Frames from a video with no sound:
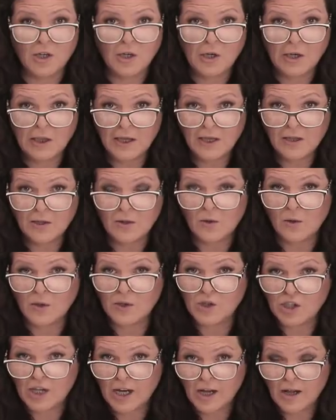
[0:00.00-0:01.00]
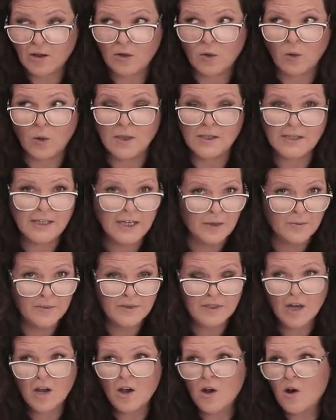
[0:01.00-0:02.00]
acrylic or gel or
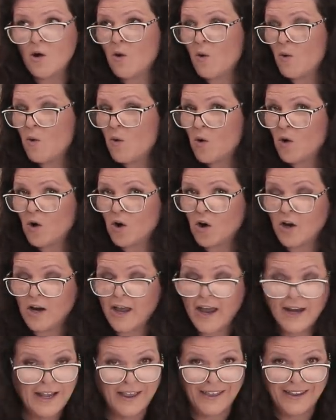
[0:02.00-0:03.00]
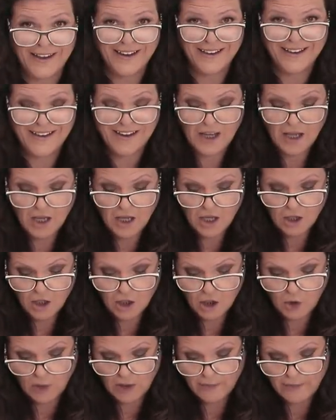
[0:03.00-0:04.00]
tips or anything,
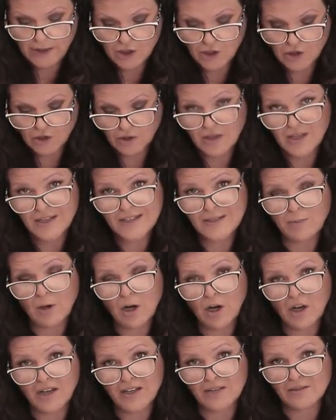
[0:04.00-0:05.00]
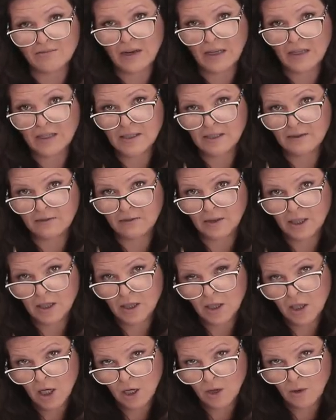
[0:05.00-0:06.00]
you want to make sure this part is relatively
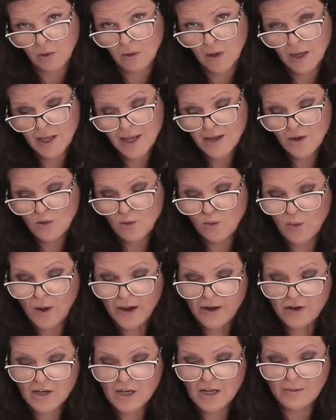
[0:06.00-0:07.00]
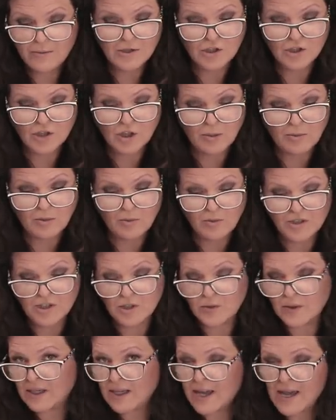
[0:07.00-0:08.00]
low. Where you come into trouble with
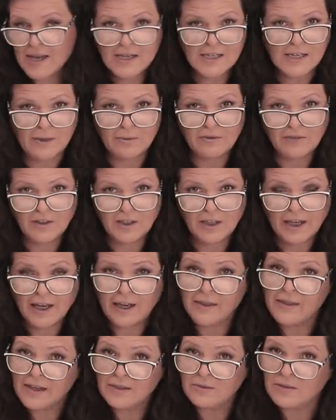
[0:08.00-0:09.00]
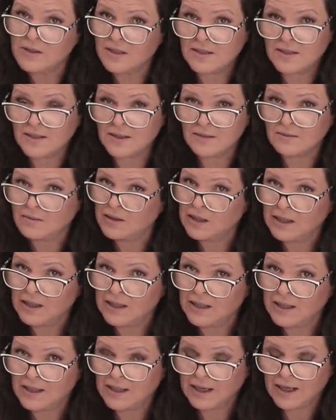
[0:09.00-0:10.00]
doing any type of inlay, and that's what this is really
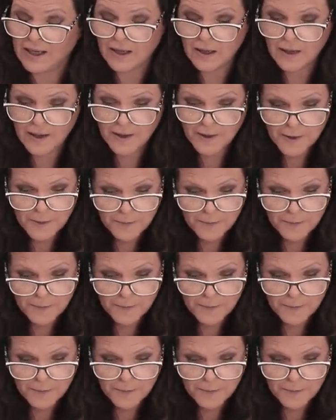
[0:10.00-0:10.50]
an inlay,